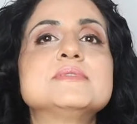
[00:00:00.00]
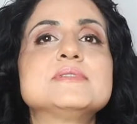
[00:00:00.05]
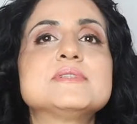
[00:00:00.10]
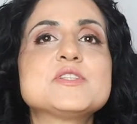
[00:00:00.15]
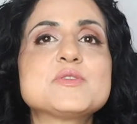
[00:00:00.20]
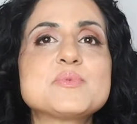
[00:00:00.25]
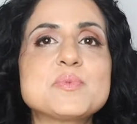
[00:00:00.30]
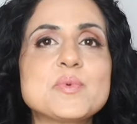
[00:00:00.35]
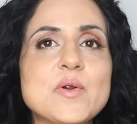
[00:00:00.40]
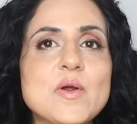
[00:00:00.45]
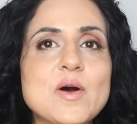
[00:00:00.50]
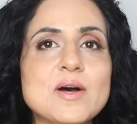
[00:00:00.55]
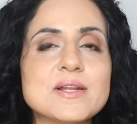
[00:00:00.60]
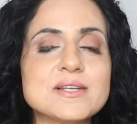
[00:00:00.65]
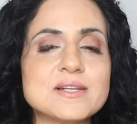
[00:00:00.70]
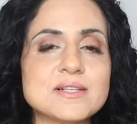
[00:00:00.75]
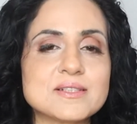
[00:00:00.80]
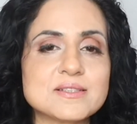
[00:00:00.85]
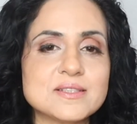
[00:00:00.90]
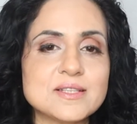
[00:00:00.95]
this
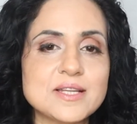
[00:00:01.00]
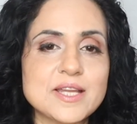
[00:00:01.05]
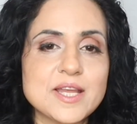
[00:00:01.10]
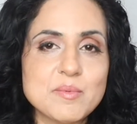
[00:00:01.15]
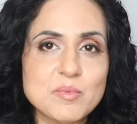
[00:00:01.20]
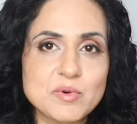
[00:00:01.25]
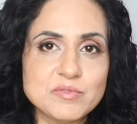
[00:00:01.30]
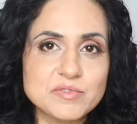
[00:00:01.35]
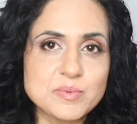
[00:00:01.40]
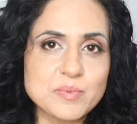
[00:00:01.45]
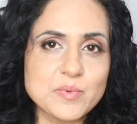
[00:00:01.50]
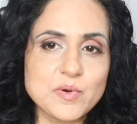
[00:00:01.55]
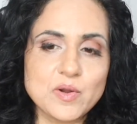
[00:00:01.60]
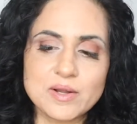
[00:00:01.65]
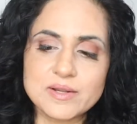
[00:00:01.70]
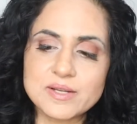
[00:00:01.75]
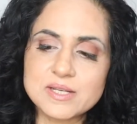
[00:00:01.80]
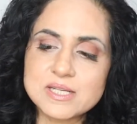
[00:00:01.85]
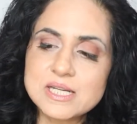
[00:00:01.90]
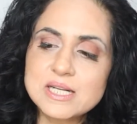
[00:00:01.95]
product, the name of the
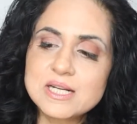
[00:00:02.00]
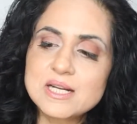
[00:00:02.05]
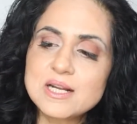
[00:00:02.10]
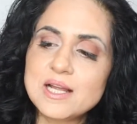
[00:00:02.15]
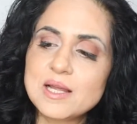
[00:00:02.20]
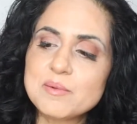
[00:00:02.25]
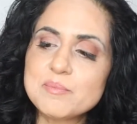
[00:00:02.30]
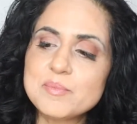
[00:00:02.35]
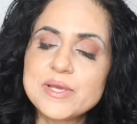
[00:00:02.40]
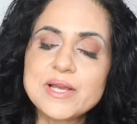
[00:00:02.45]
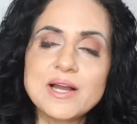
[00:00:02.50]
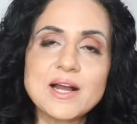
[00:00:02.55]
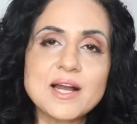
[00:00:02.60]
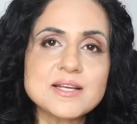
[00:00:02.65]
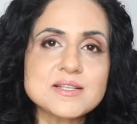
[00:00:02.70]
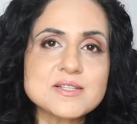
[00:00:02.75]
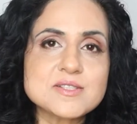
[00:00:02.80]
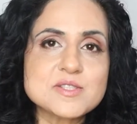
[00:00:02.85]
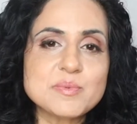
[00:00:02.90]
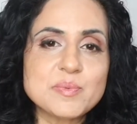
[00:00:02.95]
product, and
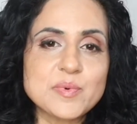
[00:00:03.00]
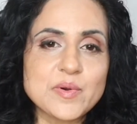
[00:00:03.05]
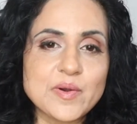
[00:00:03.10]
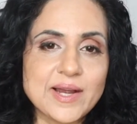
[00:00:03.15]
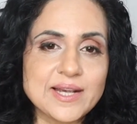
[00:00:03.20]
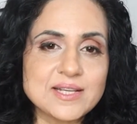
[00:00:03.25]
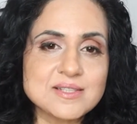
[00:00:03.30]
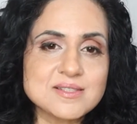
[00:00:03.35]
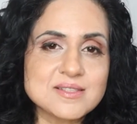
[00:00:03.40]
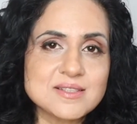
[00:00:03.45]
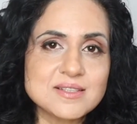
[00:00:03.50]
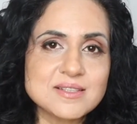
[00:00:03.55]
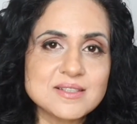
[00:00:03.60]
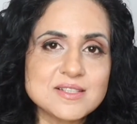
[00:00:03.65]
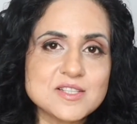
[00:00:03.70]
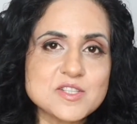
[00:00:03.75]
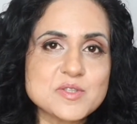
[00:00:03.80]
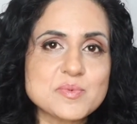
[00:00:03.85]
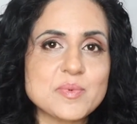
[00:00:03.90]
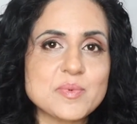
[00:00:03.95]
behind is the pricing. It is